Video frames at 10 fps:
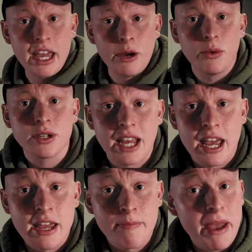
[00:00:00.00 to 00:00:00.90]
It was
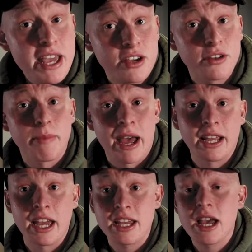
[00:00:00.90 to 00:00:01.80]
a bacon
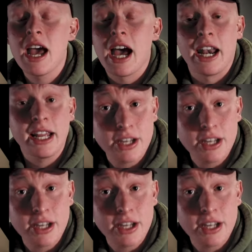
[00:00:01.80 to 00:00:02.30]
pancake, and I